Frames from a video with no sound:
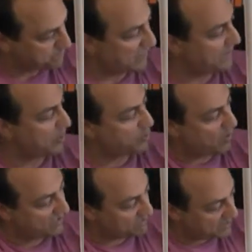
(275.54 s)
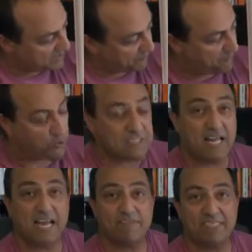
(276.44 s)
And they're going to be the first
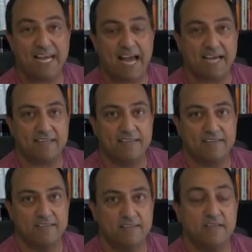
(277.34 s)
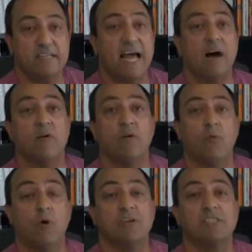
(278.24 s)
line of attack. Now,
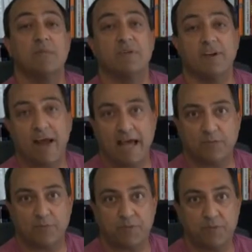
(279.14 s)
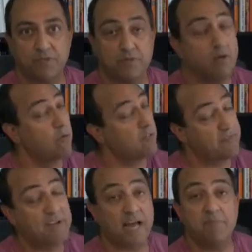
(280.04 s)
what are some of their attributes? Well,
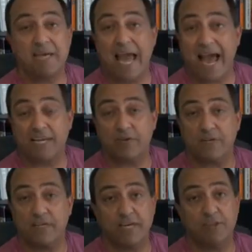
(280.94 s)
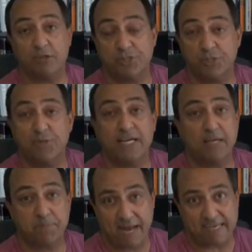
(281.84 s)
they've got to be accurate in their shooting
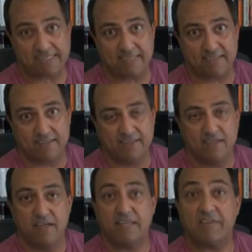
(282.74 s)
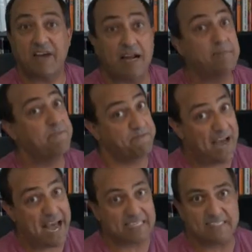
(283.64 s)
and passing. They've got to be
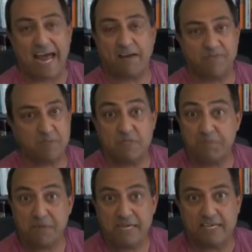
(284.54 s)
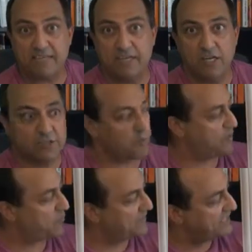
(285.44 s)
fast, have some speed, so
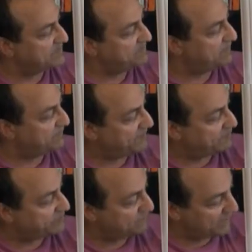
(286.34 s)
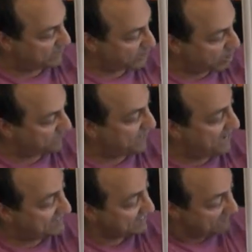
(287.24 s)
that when these midfielders make a long
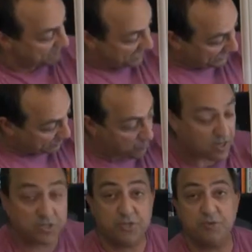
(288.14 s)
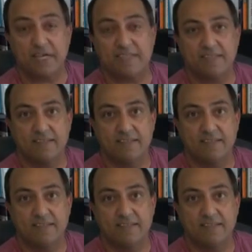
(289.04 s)
pass, they can run to it.